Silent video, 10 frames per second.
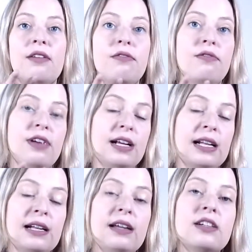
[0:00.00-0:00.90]
a
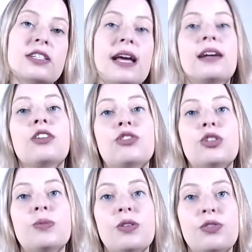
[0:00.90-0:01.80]
clear target group
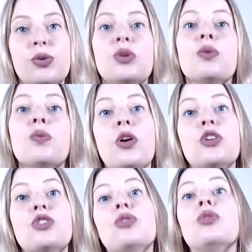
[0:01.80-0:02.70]
of who you want
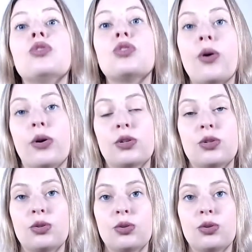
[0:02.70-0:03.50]
to talk to.